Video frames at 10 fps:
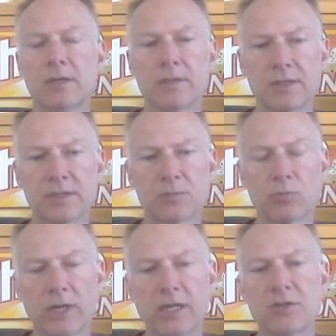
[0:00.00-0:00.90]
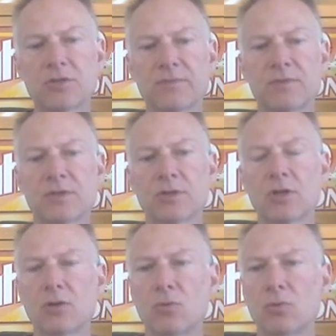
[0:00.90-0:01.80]
this range of
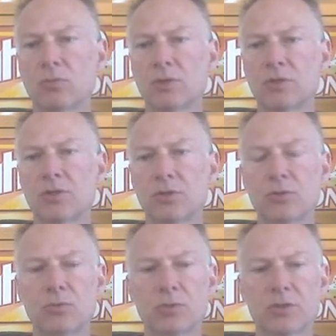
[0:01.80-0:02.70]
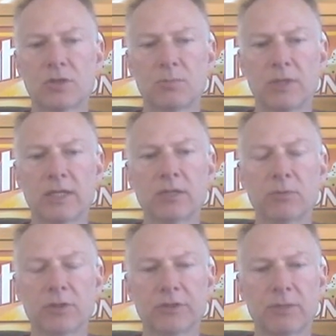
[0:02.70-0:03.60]
0 to 2, which can be any
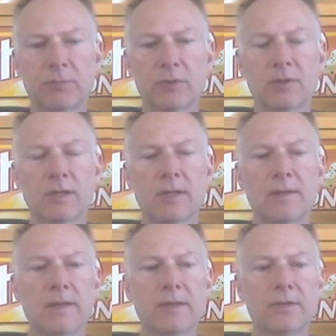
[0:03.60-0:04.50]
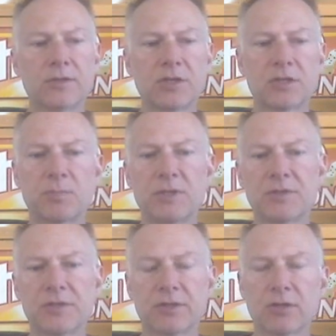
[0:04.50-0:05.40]
real number, to just be
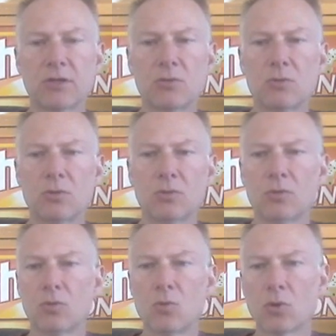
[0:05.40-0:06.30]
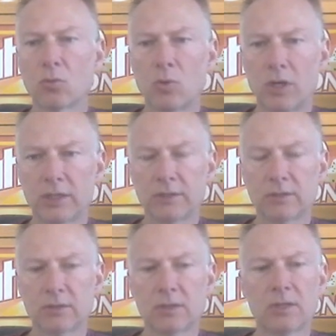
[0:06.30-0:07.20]
0 or 1,
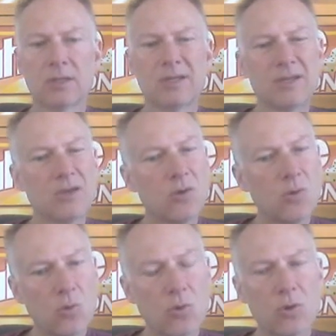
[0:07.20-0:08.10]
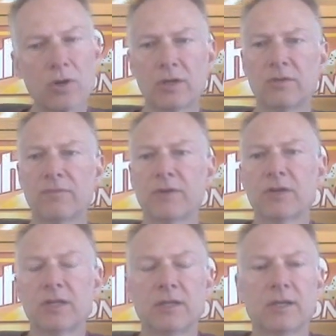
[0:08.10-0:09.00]
or in
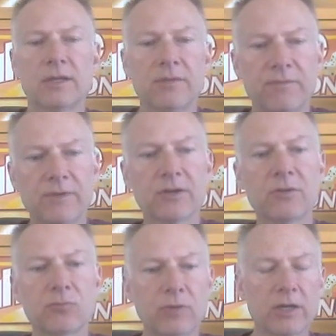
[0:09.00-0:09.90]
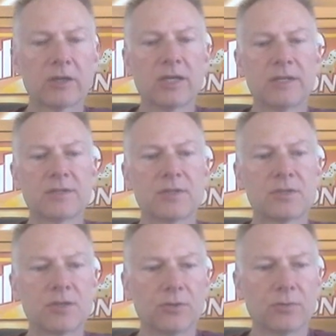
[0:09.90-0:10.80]
very rare cases
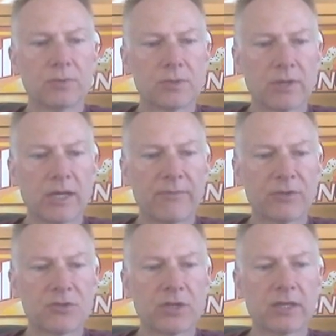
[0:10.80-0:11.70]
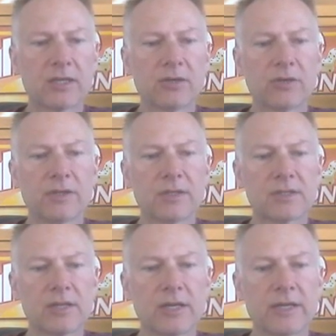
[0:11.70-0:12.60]
2. So I have a check here in
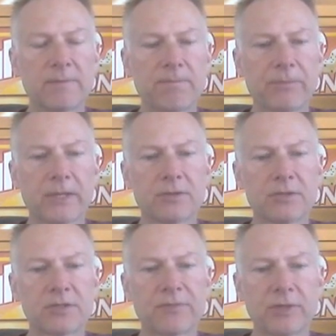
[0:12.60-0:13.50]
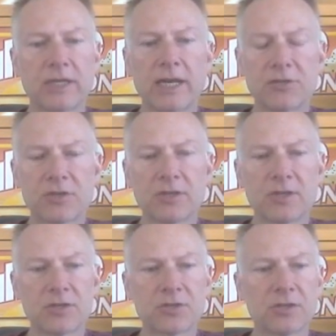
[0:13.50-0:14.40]
this line just for the edge
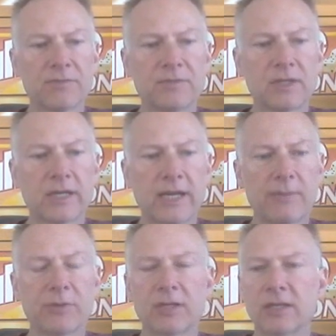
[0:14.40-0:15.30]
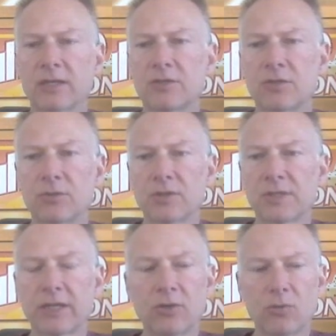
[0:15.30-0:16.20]
condition of did I happen to get a 2, because
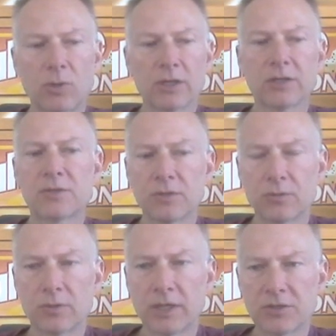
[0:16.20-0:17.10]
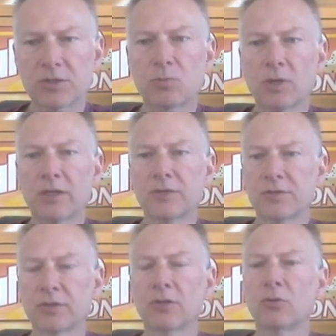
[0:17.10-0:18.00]
I don't want a 2. I just want a
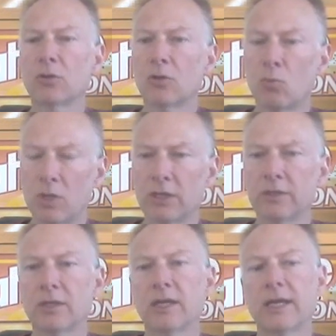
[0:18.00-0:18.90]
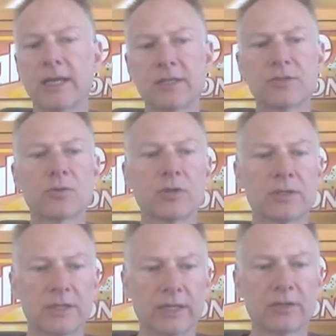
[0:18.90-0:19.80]
0 or a 1, a heads or a
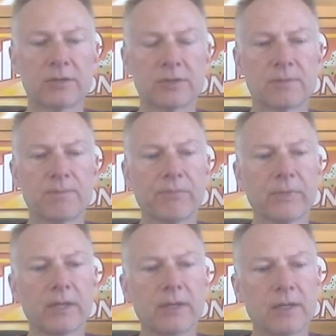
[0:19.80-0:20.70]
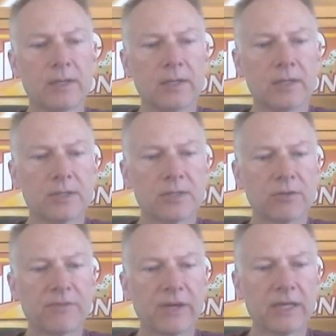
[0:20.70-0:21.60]
tails. So
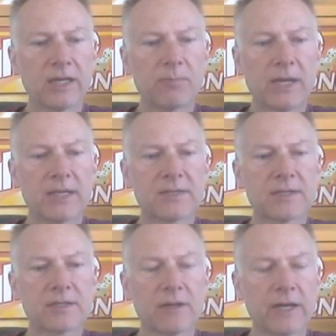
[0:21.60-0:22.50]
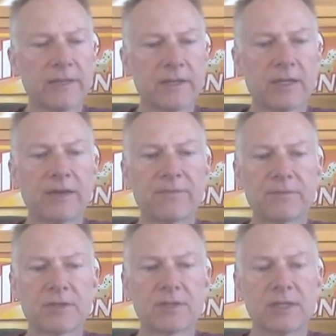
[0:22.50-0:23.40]
if I get past this line, then I've
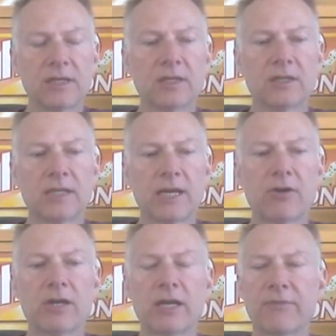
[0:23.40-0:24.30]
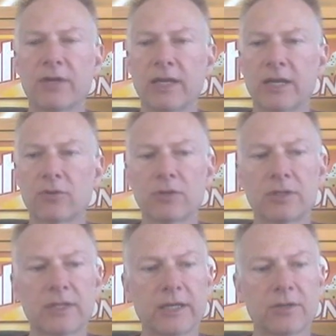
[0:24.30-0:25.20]
succeeded in now I have a head or a
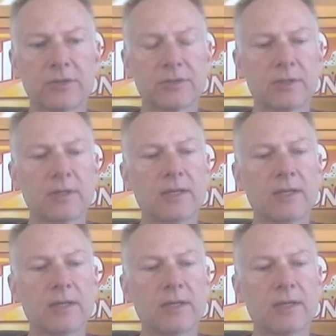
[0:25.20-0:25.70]
tails.